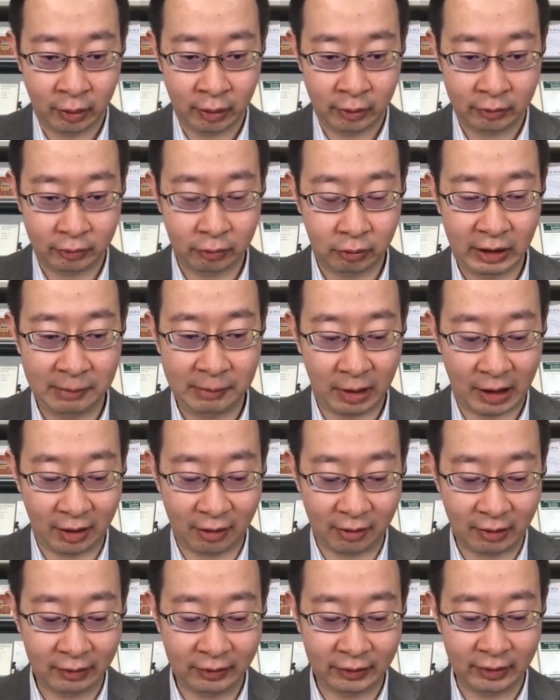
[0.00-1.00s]
ruling
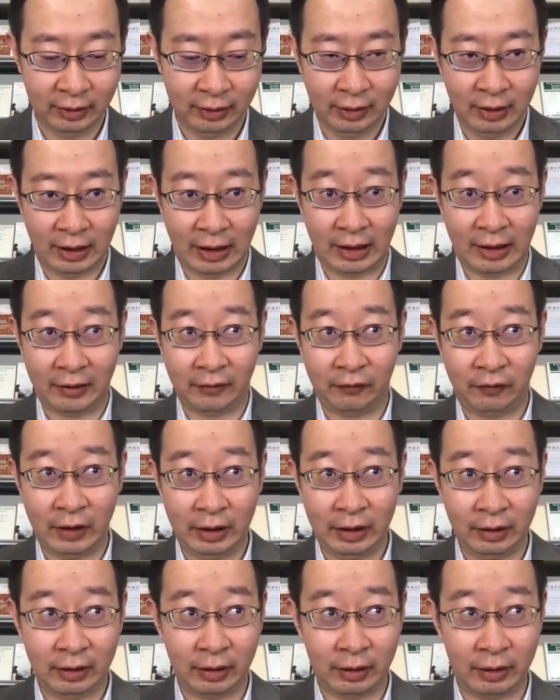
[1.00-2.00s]
powers, I
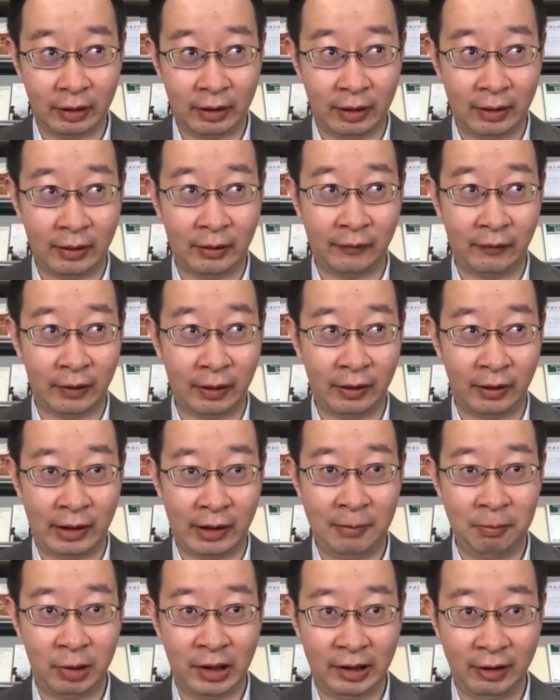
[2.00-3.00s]
think
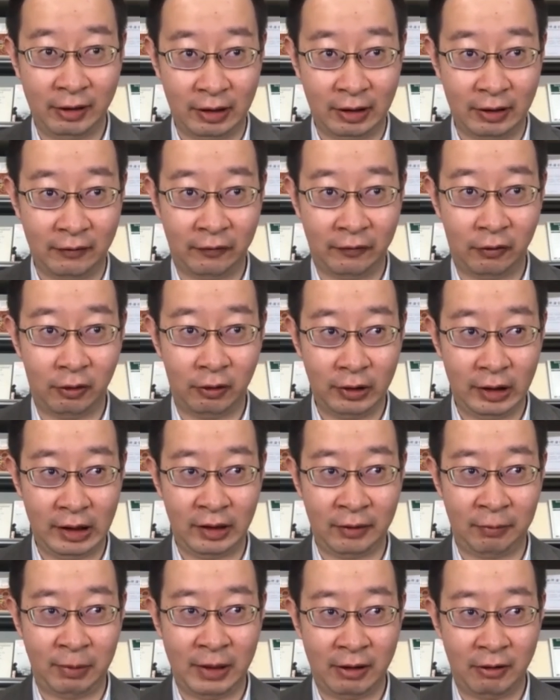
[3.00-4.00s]
in particular for the
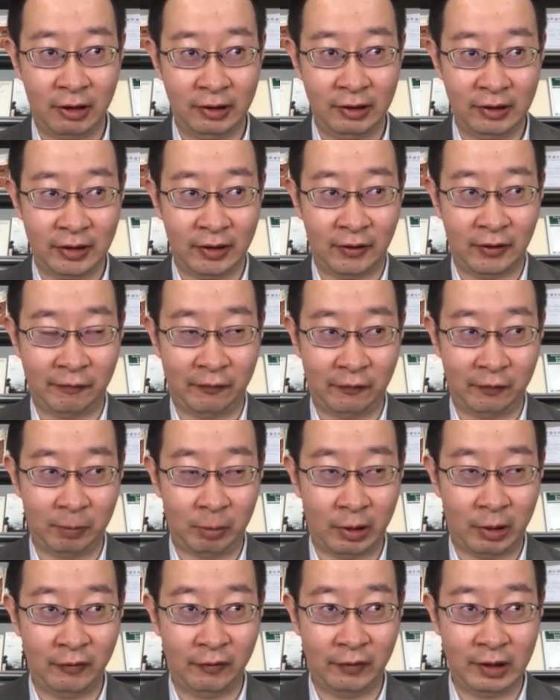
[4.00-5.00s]
experience of
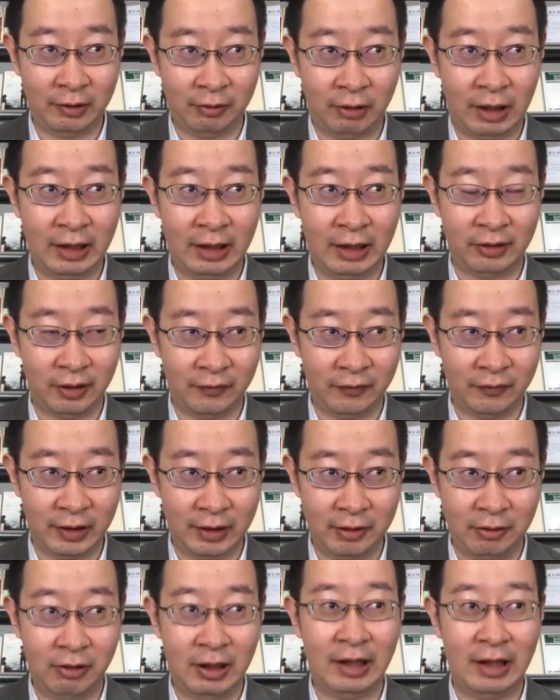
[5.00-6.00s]
both the rise of the
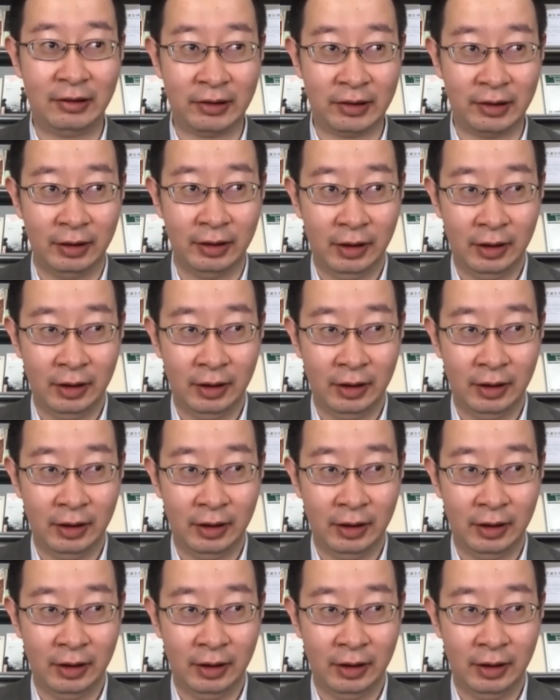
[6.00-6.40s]
U.S.